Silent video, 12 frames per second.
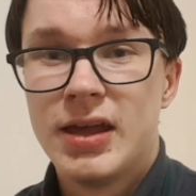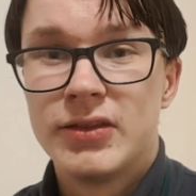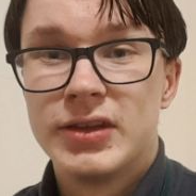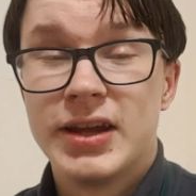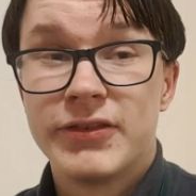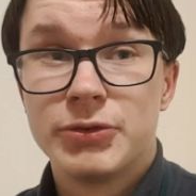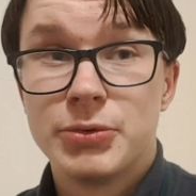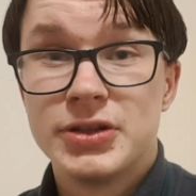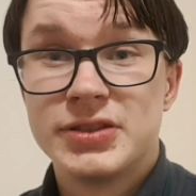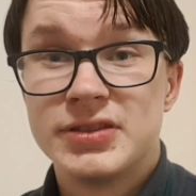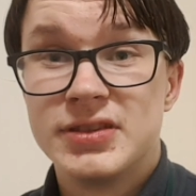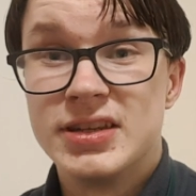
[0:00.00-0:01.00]
Then
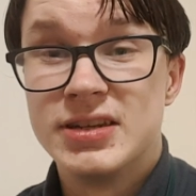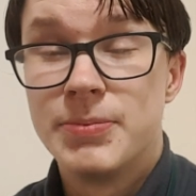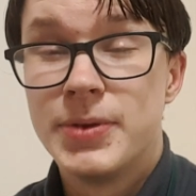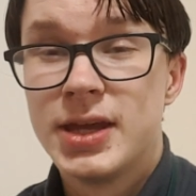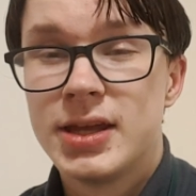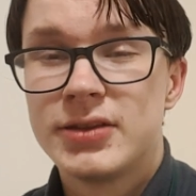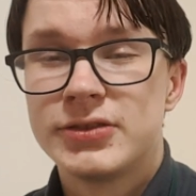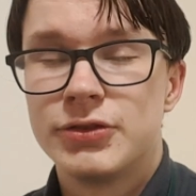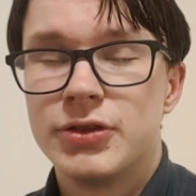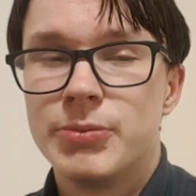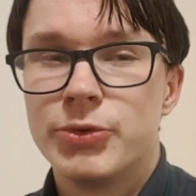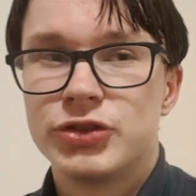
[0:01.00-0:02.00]
afterwards, the debate. So
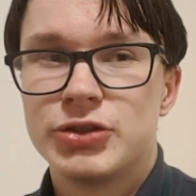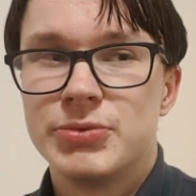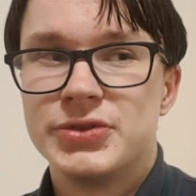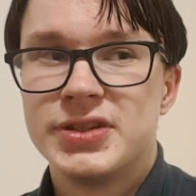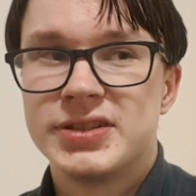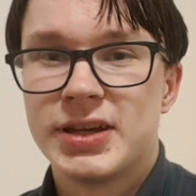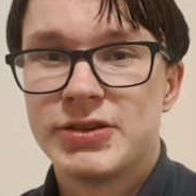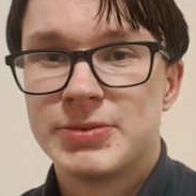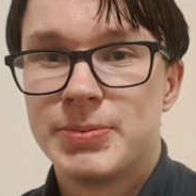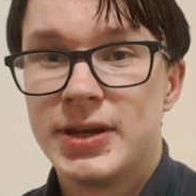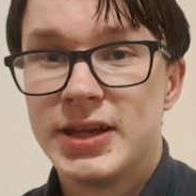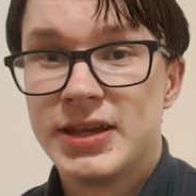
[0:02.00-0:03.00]
the motion was, this house
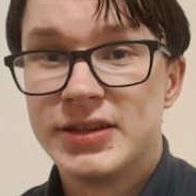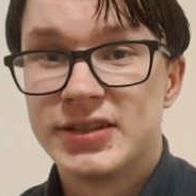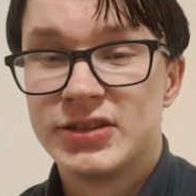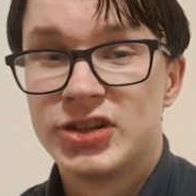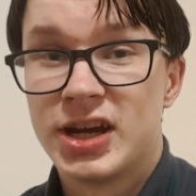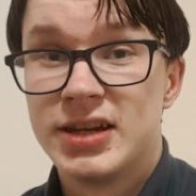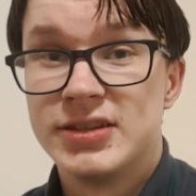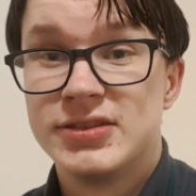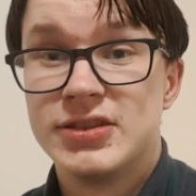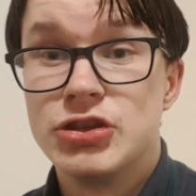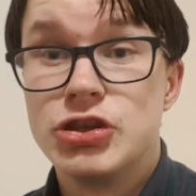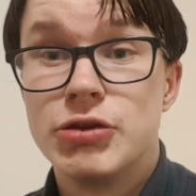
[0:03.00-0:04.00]
believes that China is
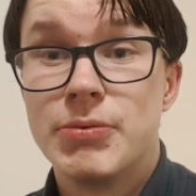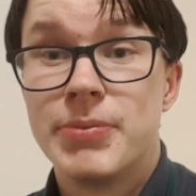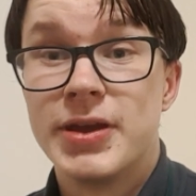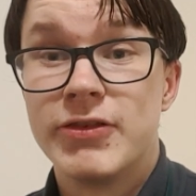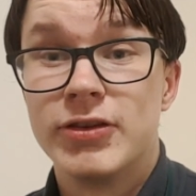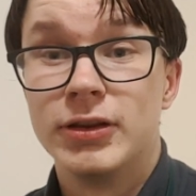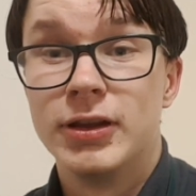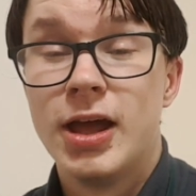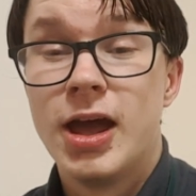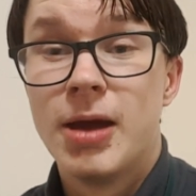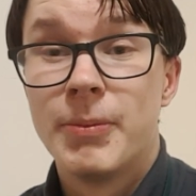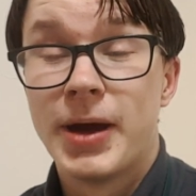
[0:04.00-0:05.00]
the new imperial
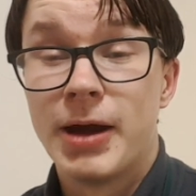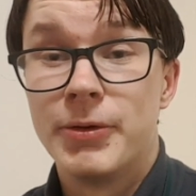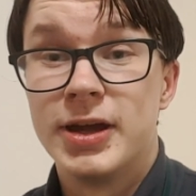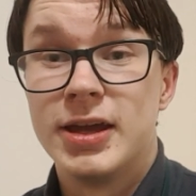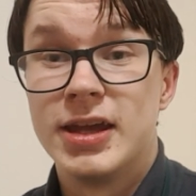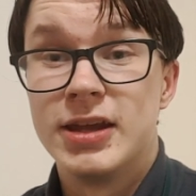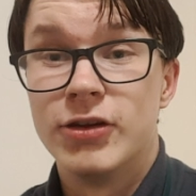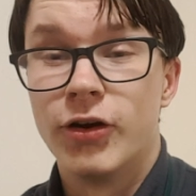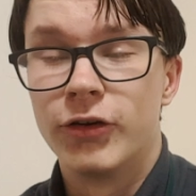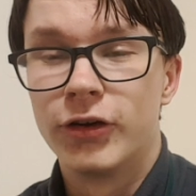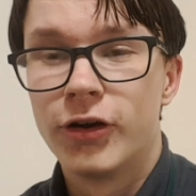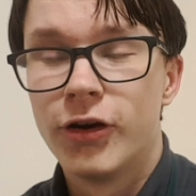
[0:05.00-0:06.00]
power in
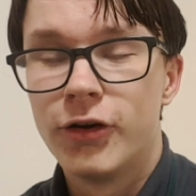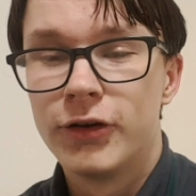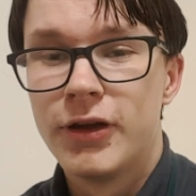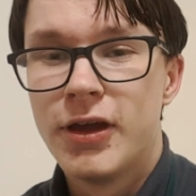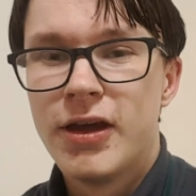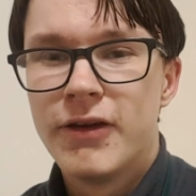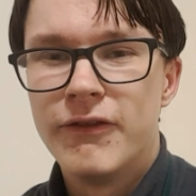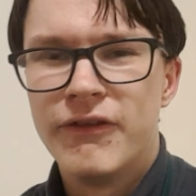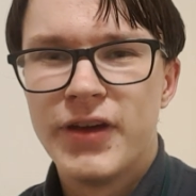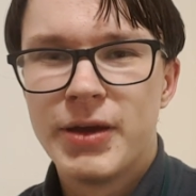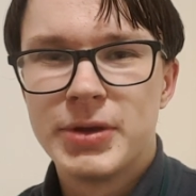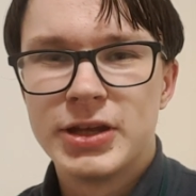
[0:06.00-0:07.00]
Hong Kong.
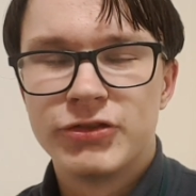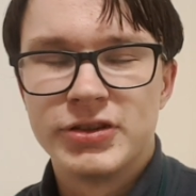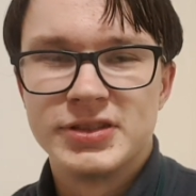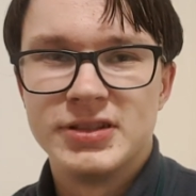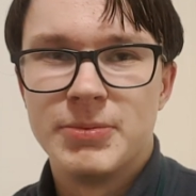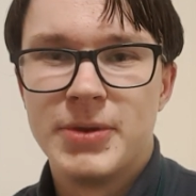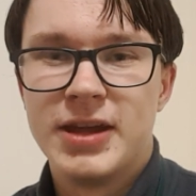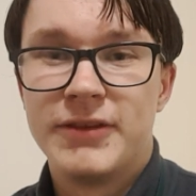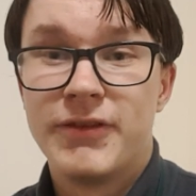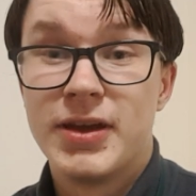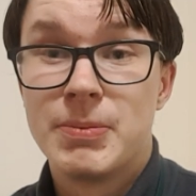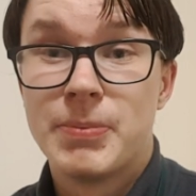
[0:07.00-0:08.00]
Very interesting
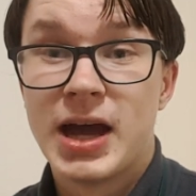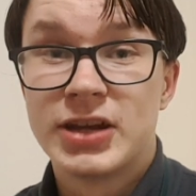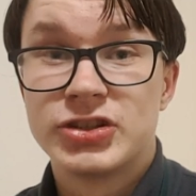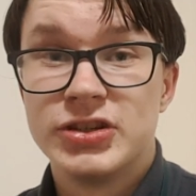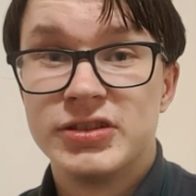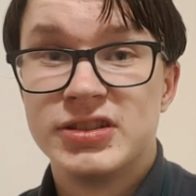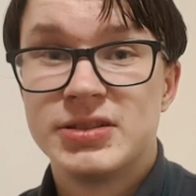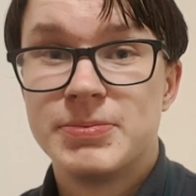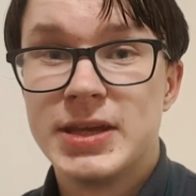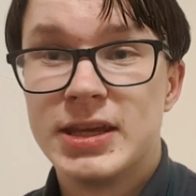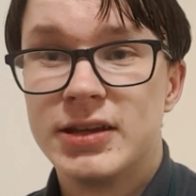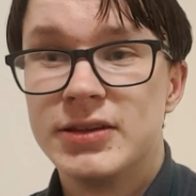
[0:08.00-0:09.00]
debate, very passionate
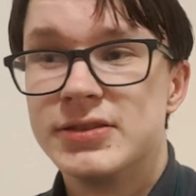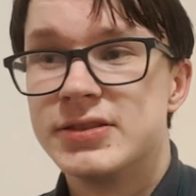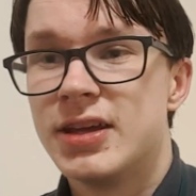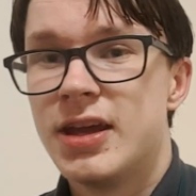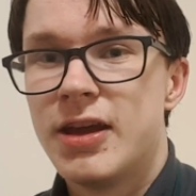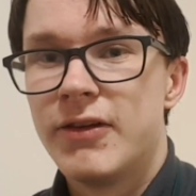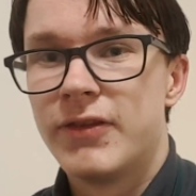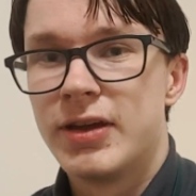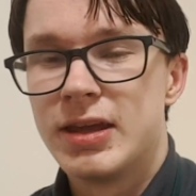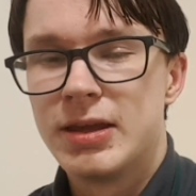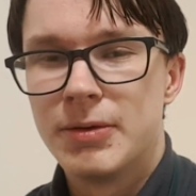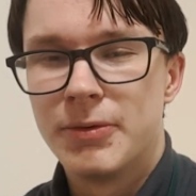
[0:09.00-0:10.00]
speakers,
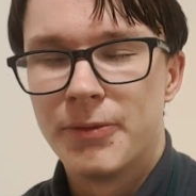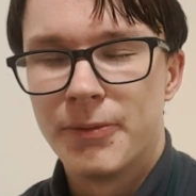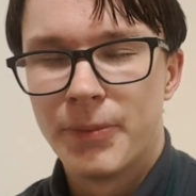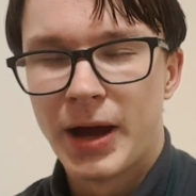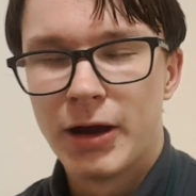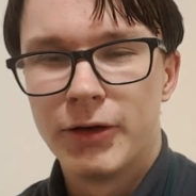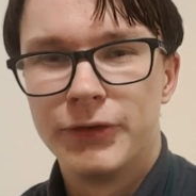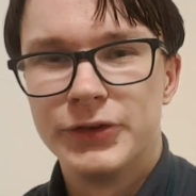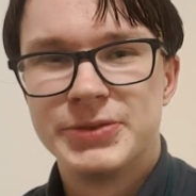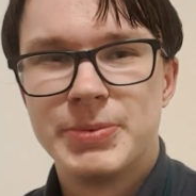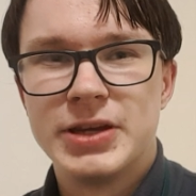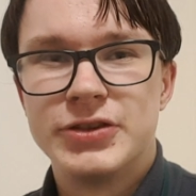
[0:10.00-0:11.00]
very powerful
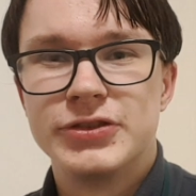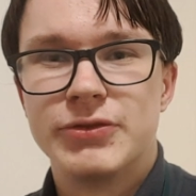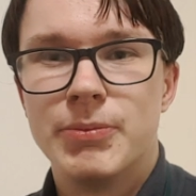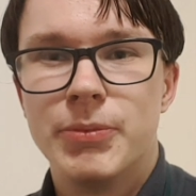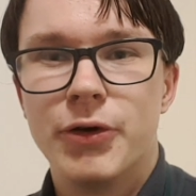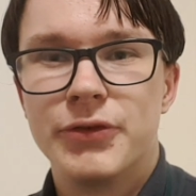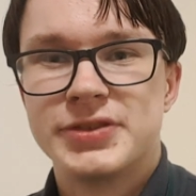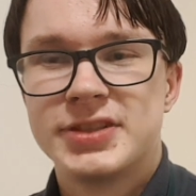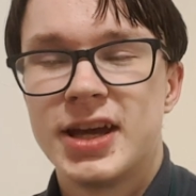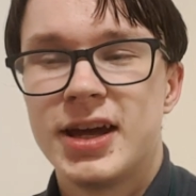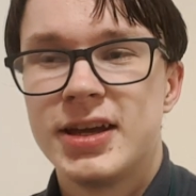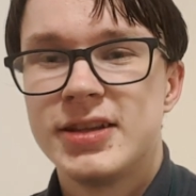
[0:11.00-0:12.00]
speeches from both
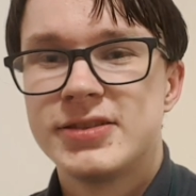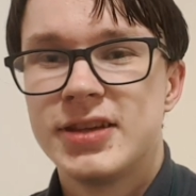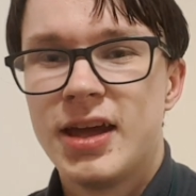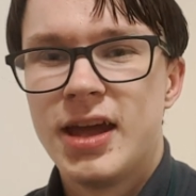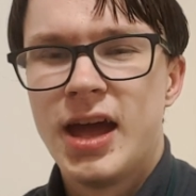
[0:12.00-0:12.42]
sides.